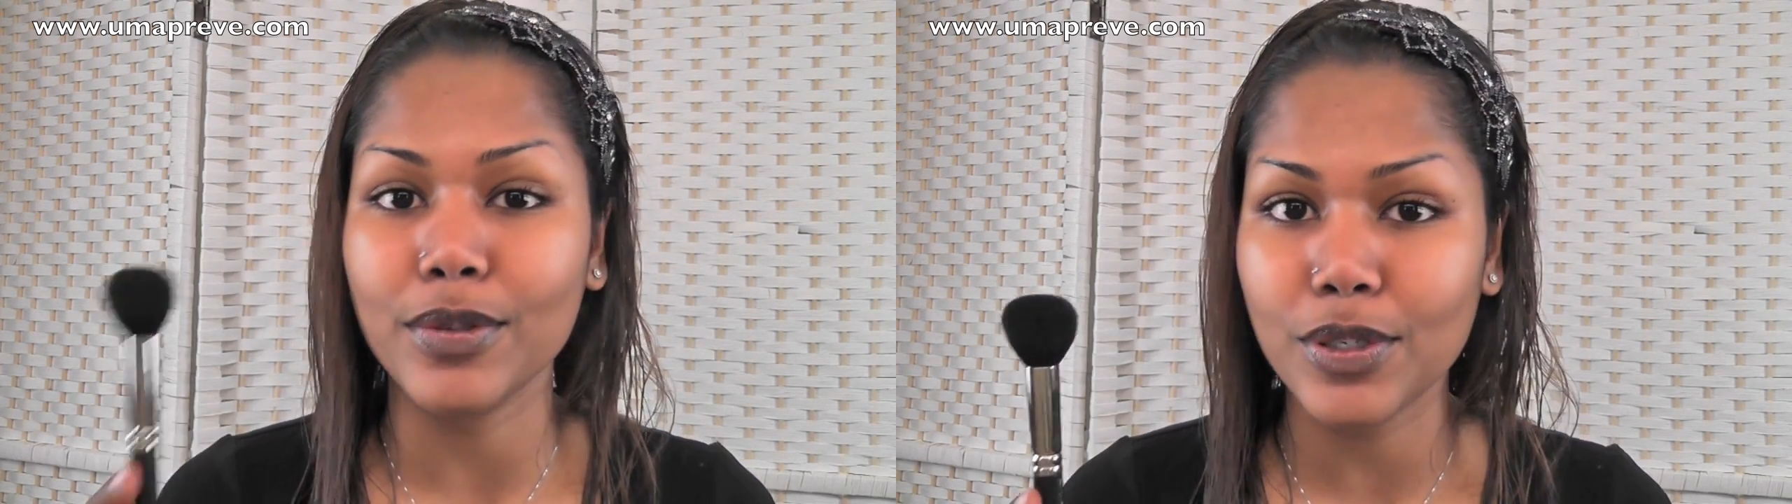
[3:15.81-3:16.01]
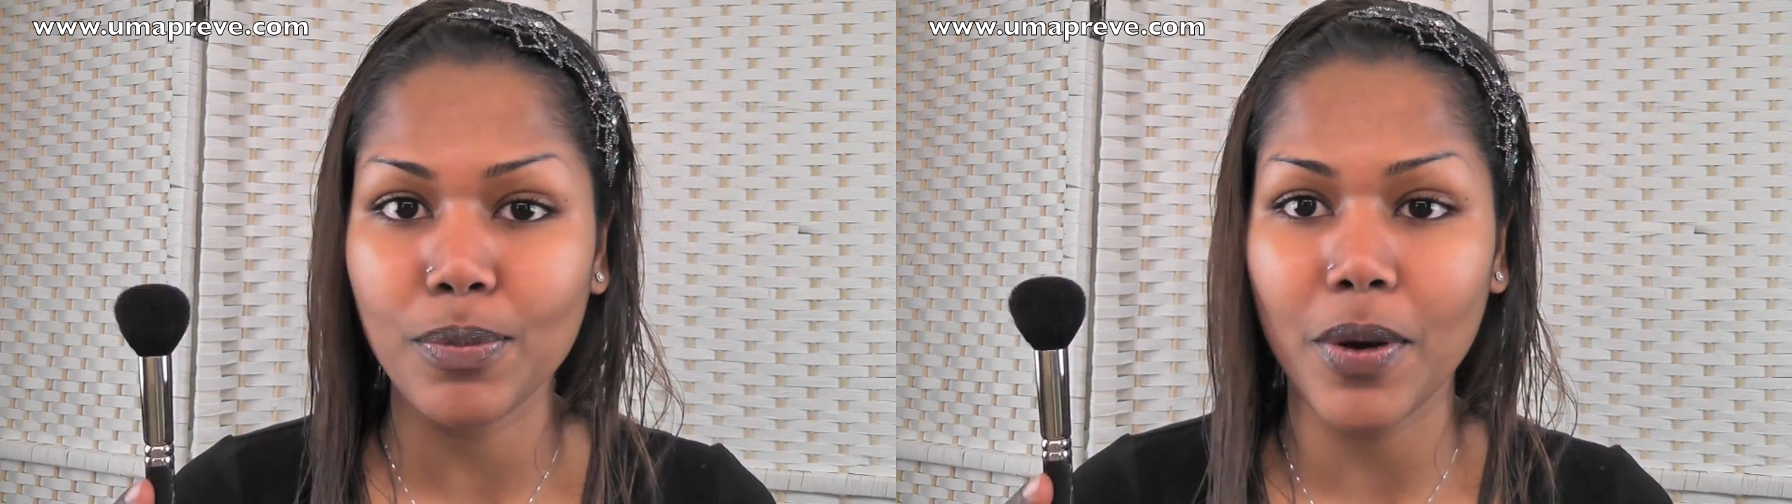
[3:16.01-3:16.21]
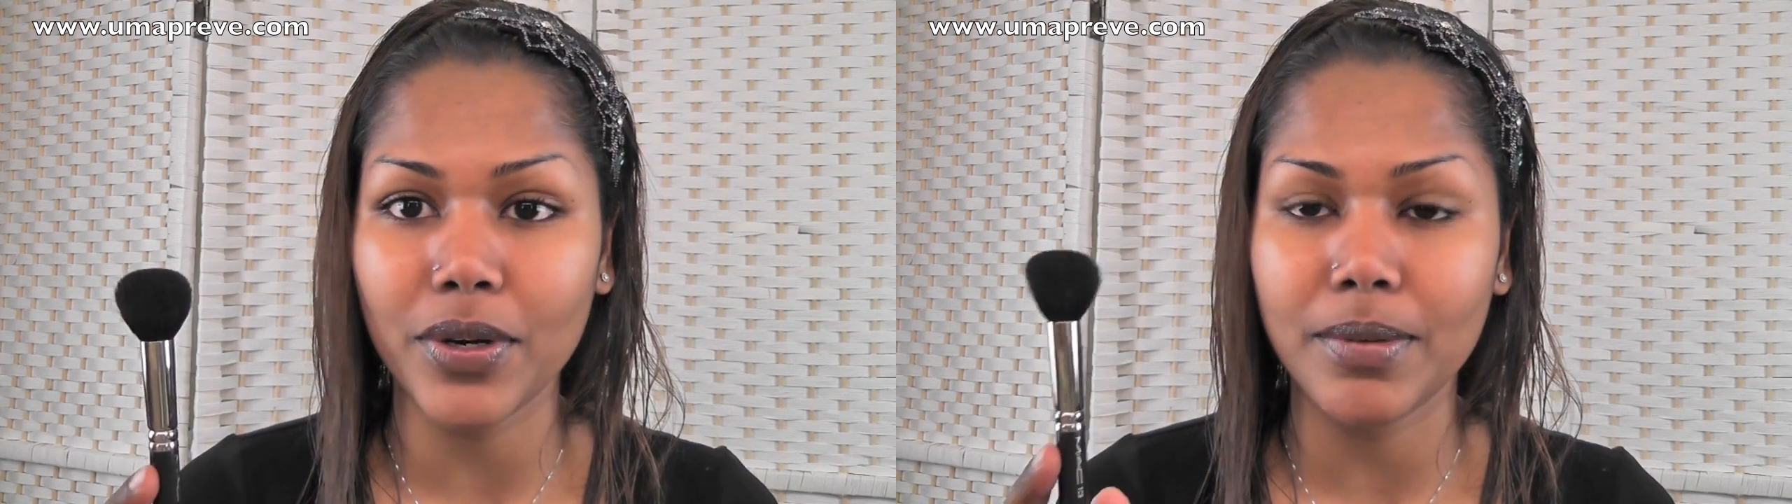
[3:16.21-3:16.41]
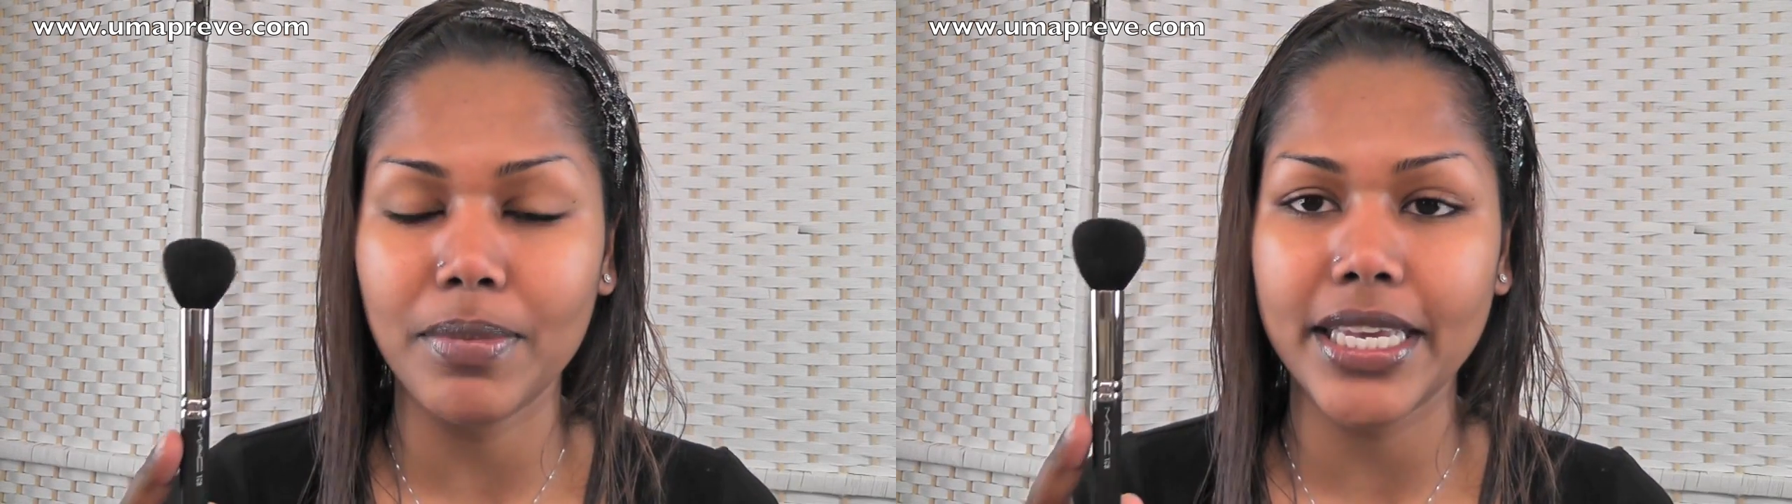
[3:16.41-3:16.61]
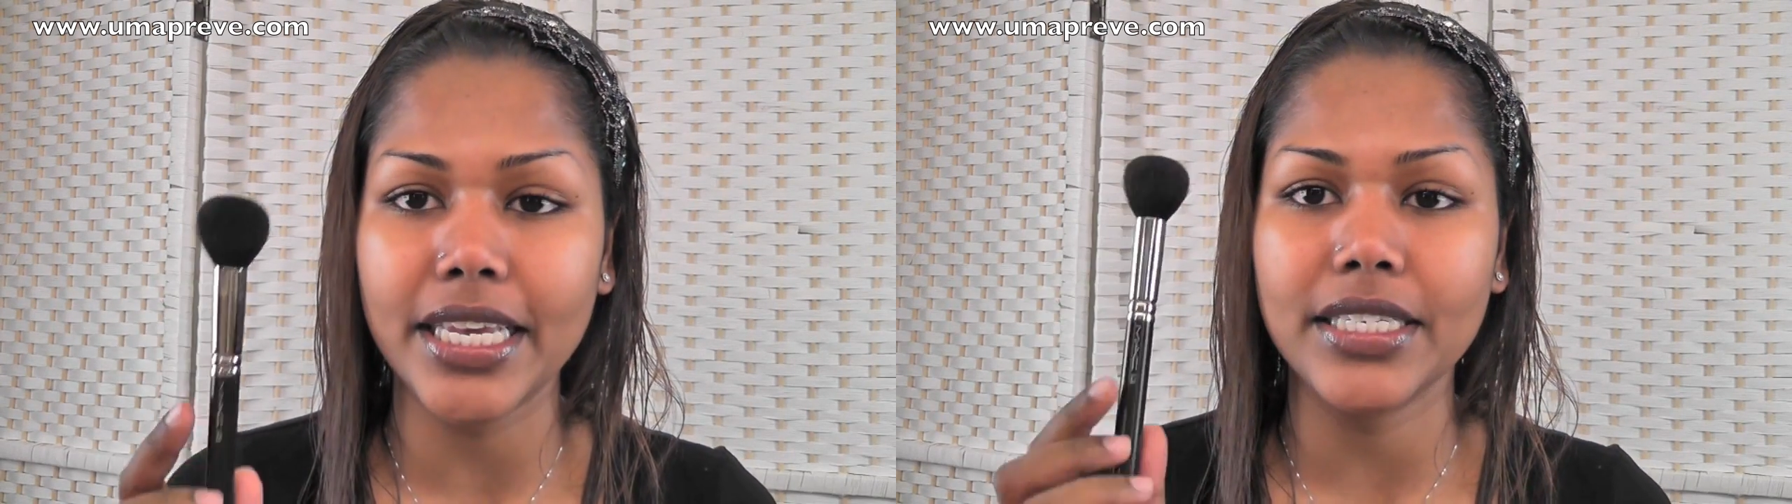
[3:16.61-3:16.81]
also powder
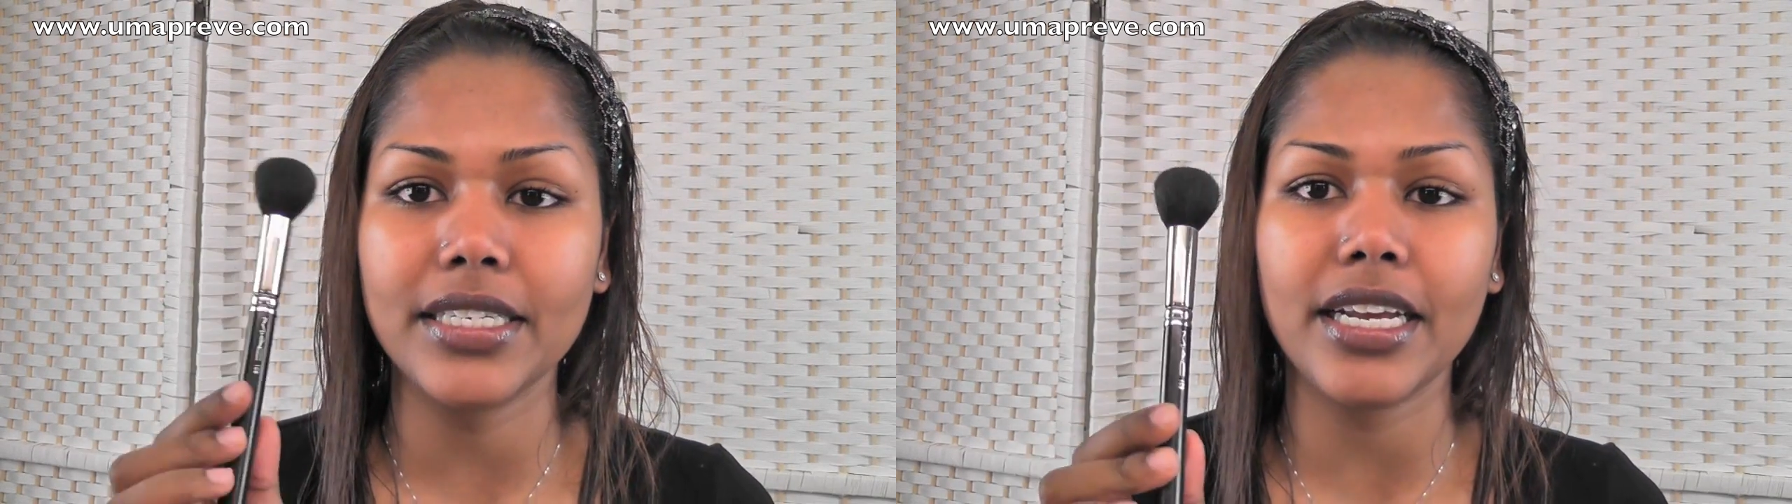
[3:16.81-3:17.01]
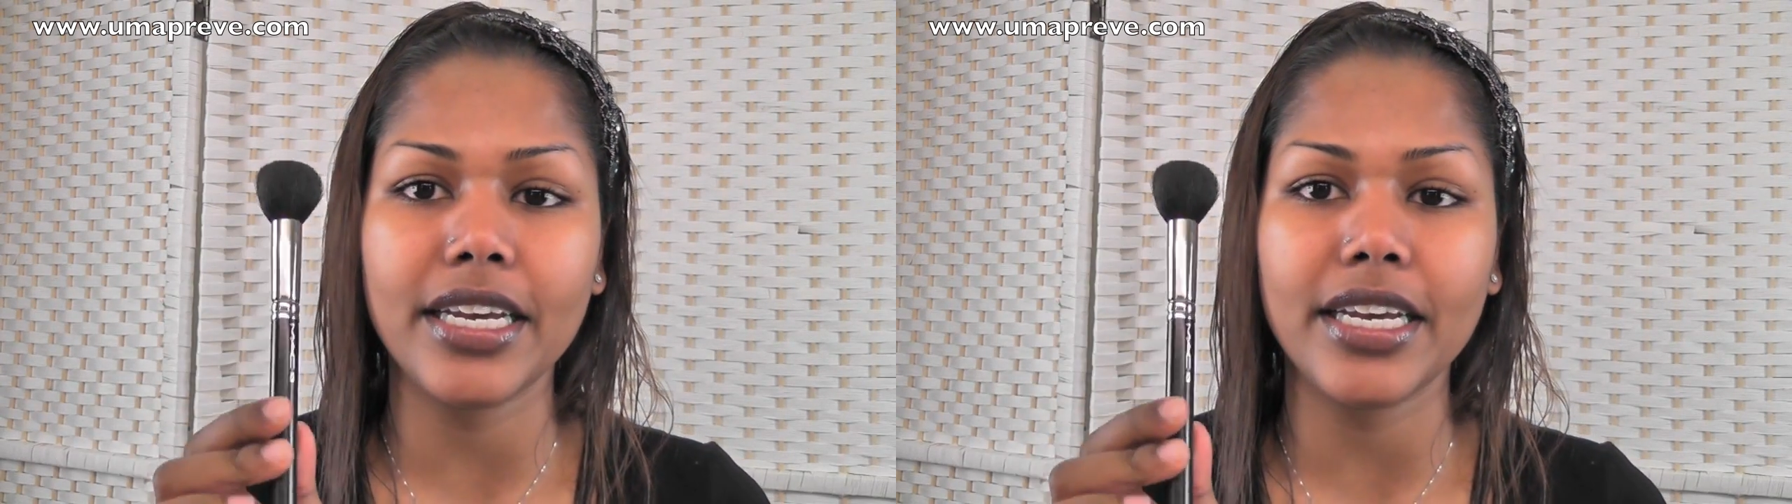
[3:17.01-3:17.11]
application,